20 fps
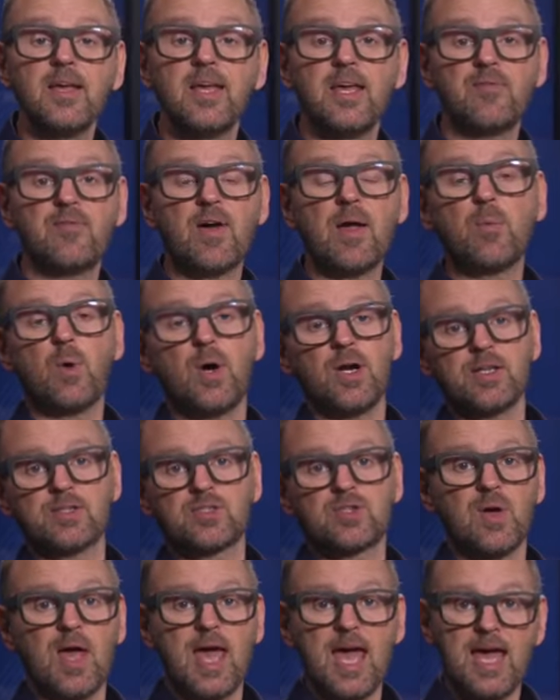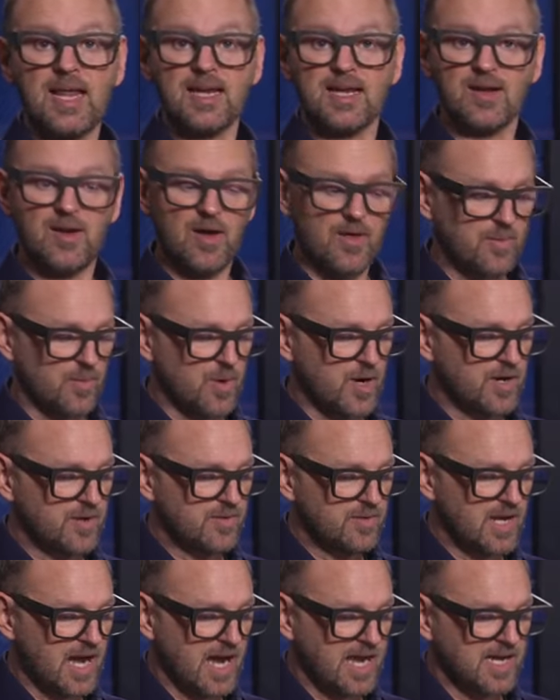If I wanted to add another
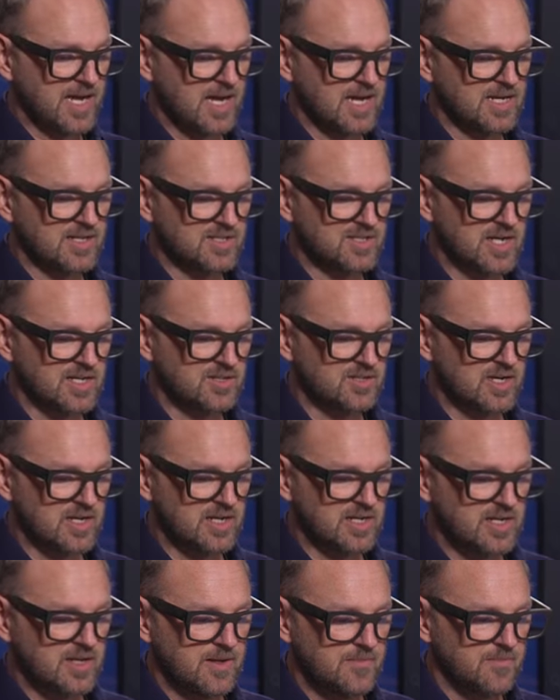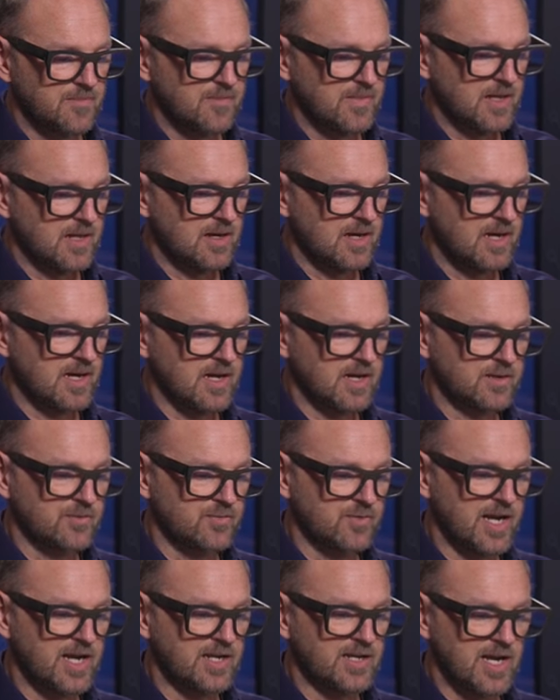one, I can essentially uh,
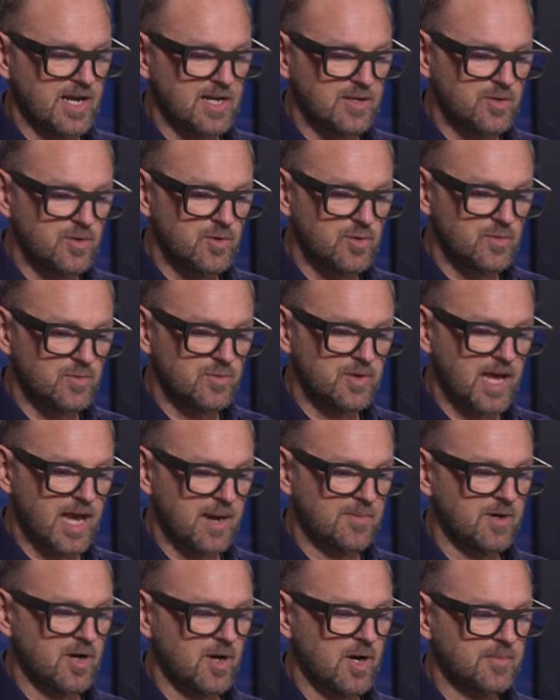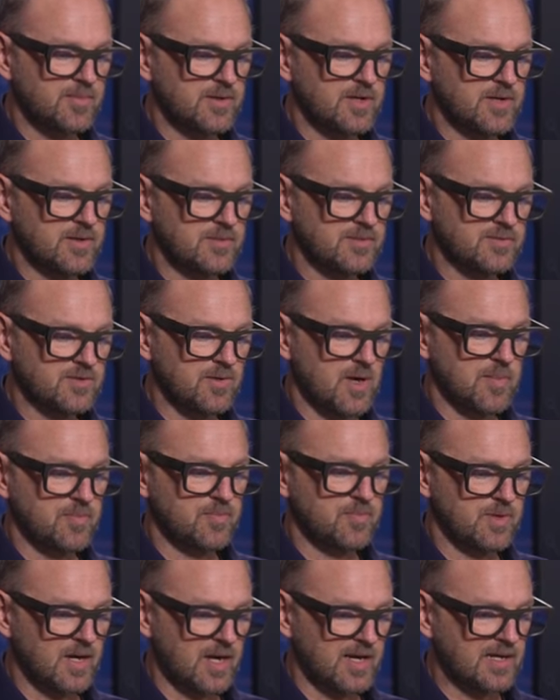create a new camera up here. So I,
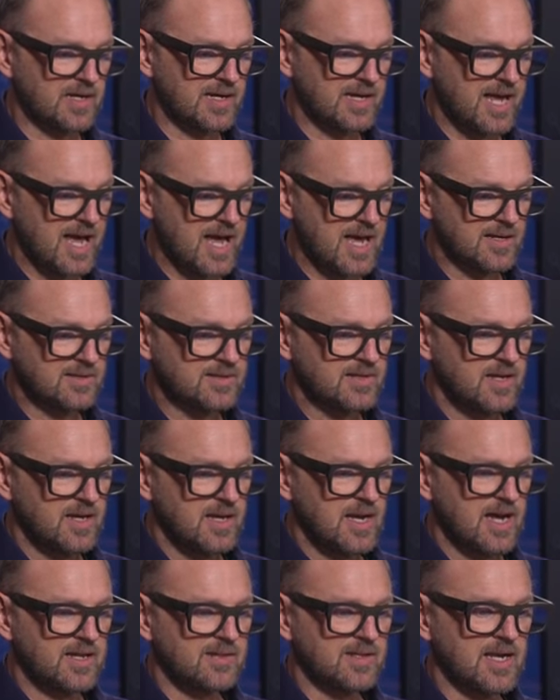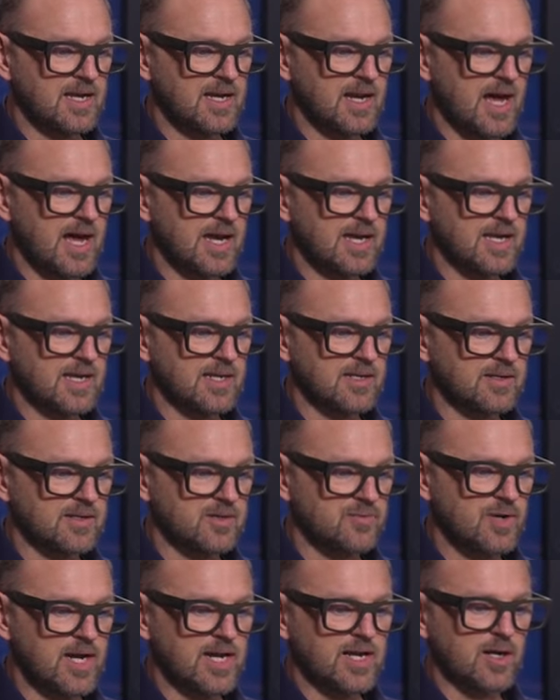I click add and then I can
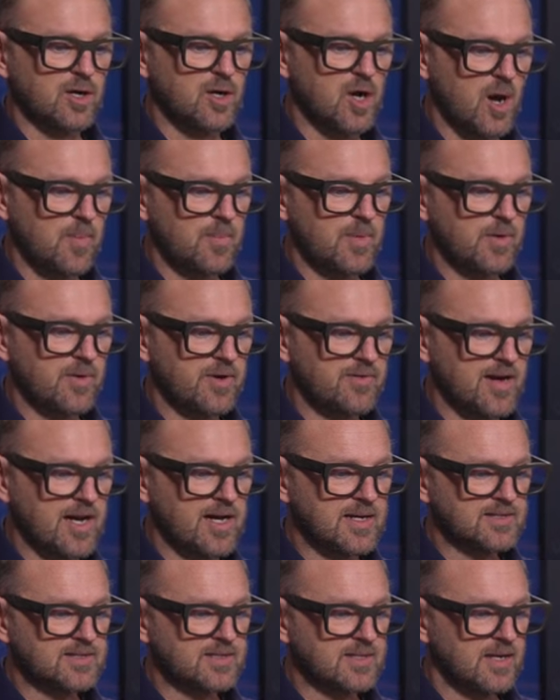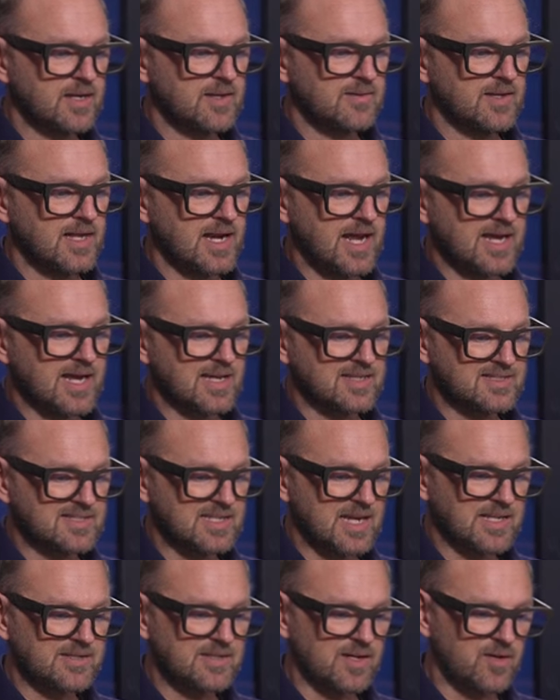create a combo device. Then I can
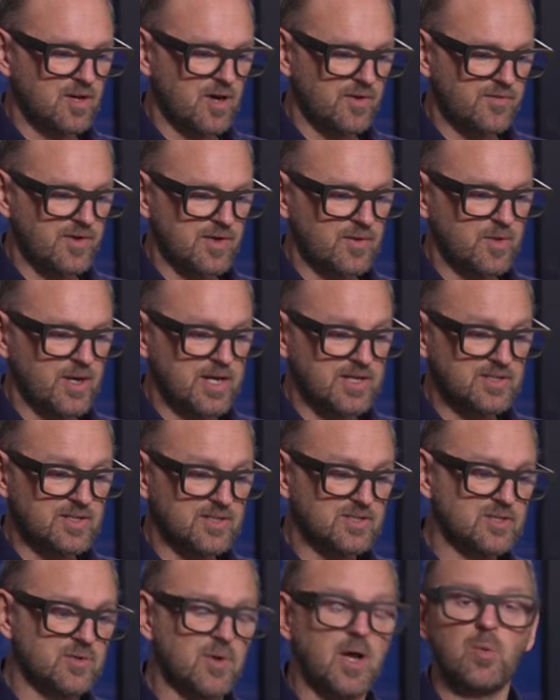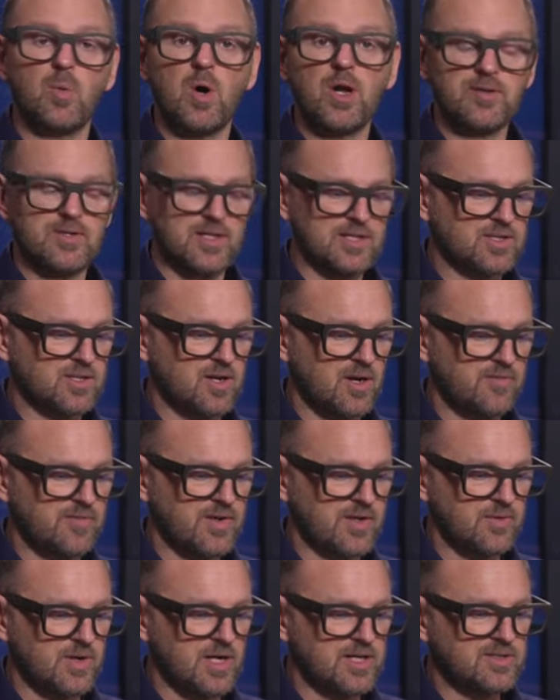select the configuration. So I want this
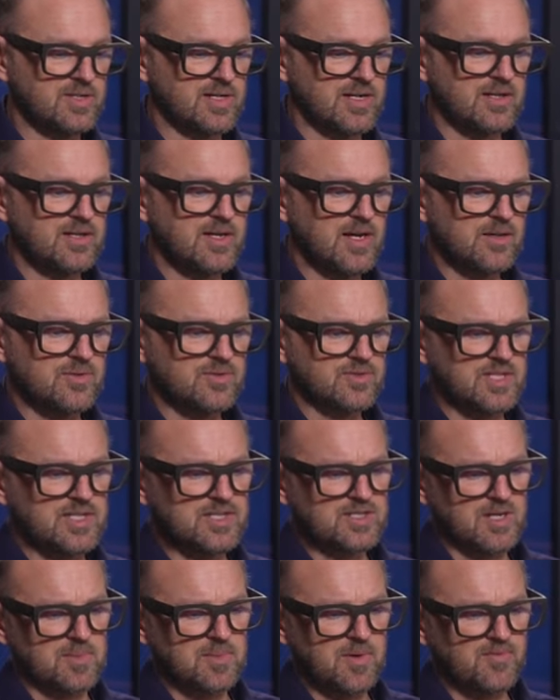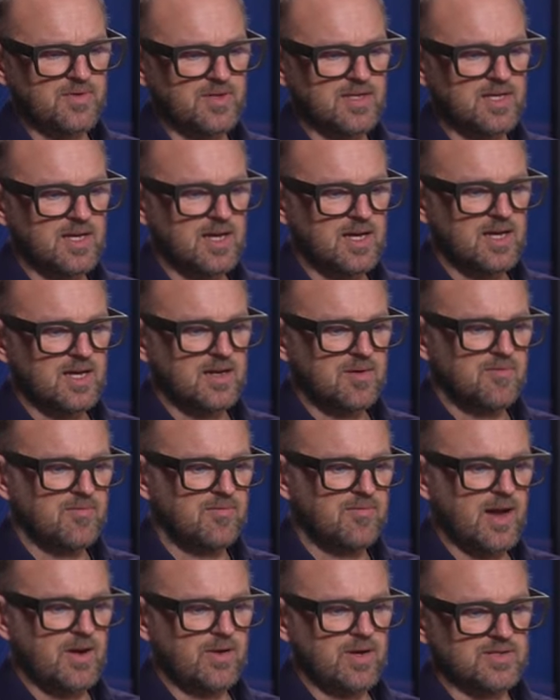configuration. And here you see some of the
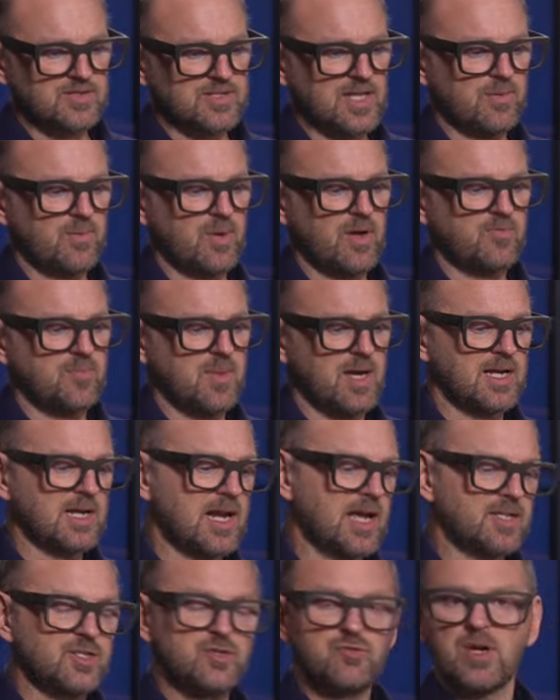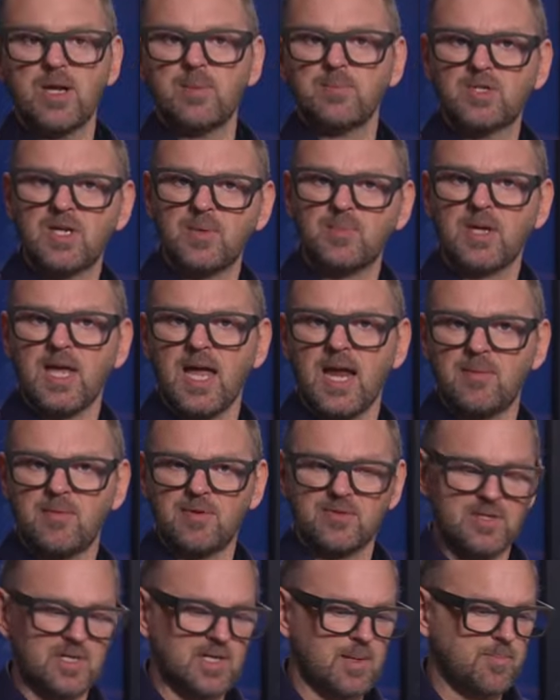variants that we have made like Dreamchip
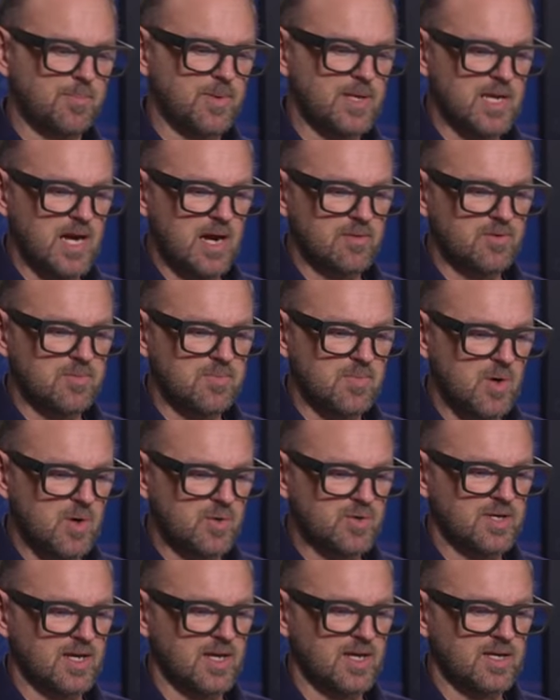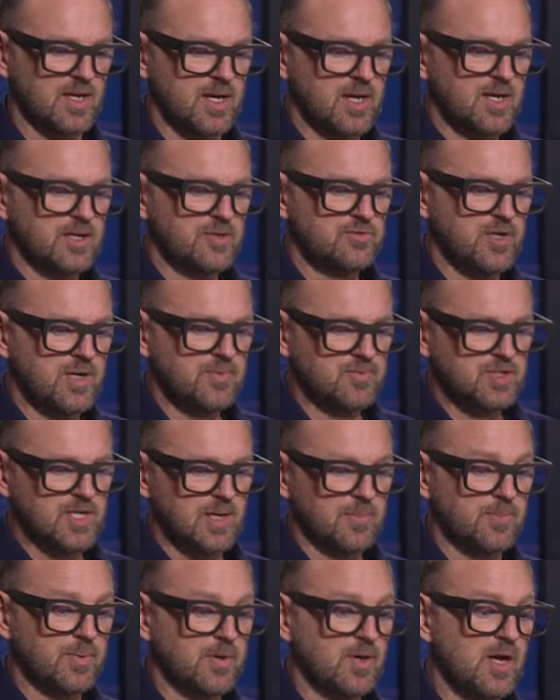cameras and a BR remote head,
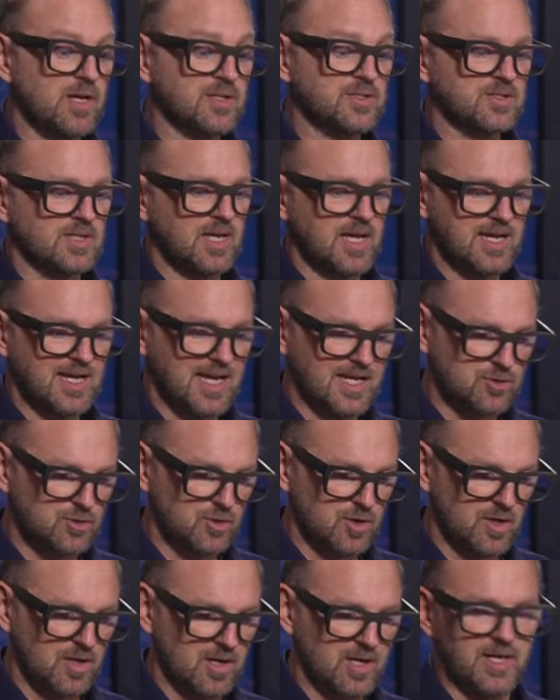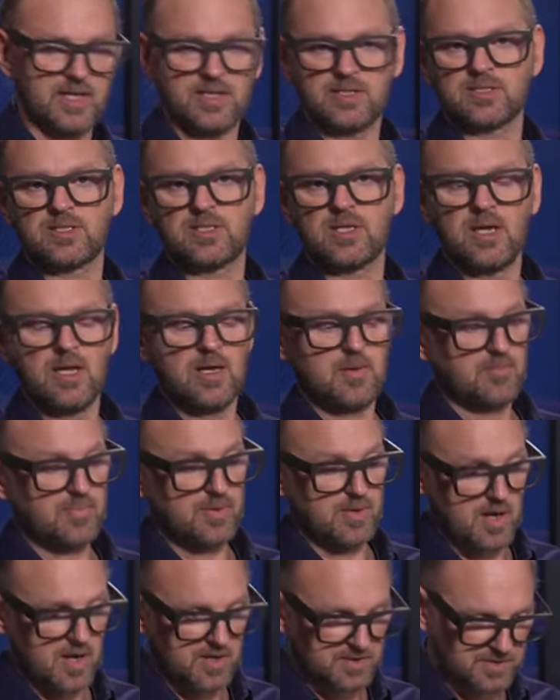Dreamchip plus an external lens
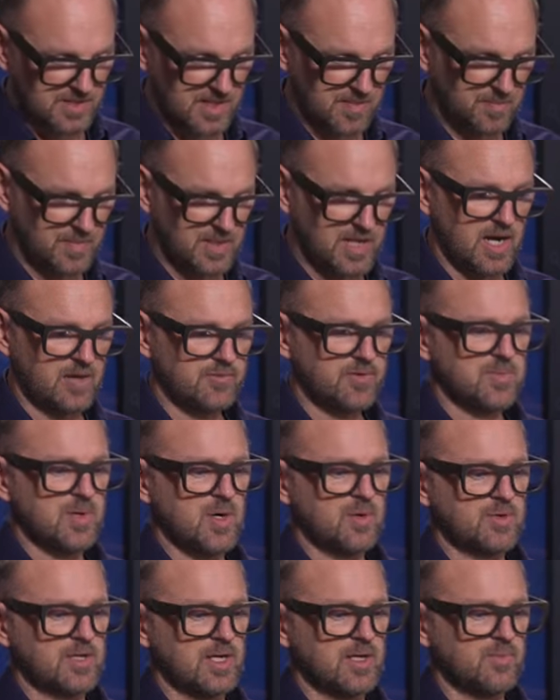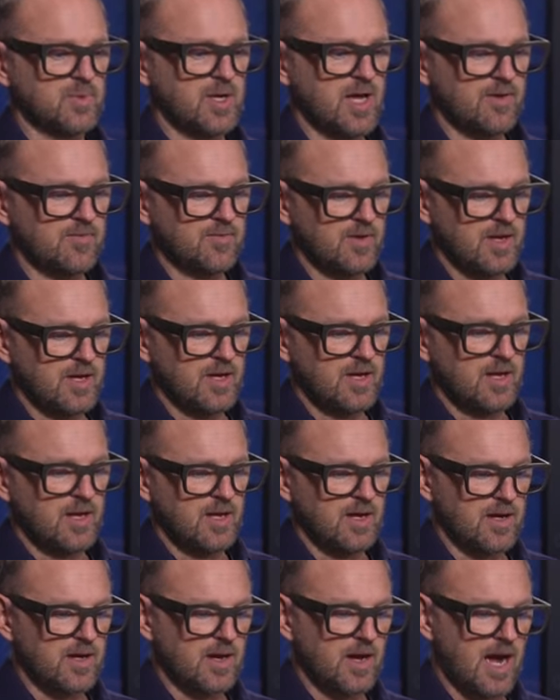plus a BR remote head. We have
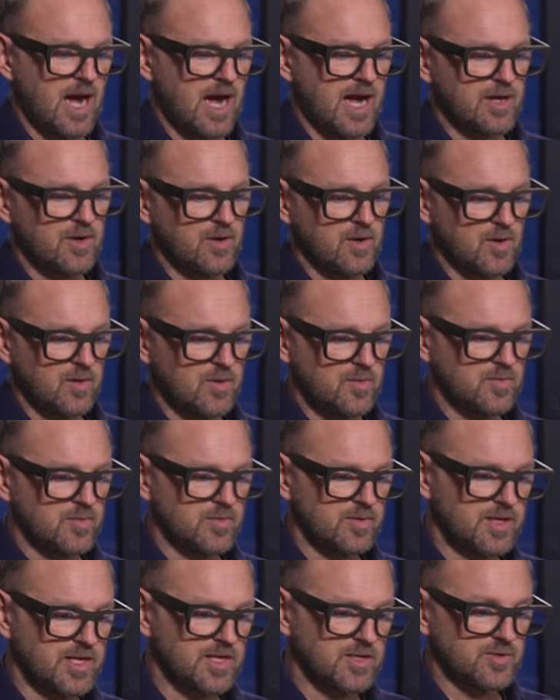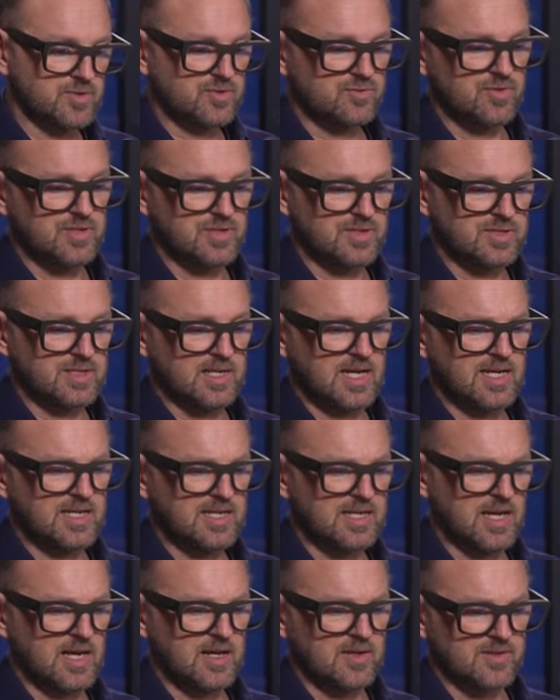uh, IO Industries,
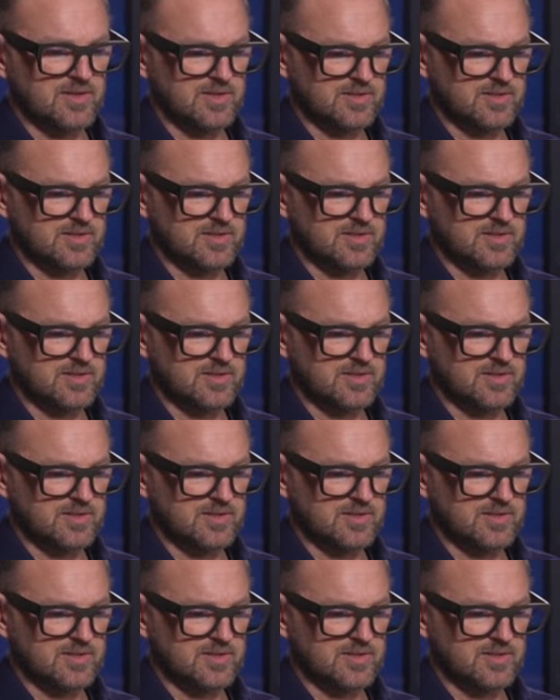ADL.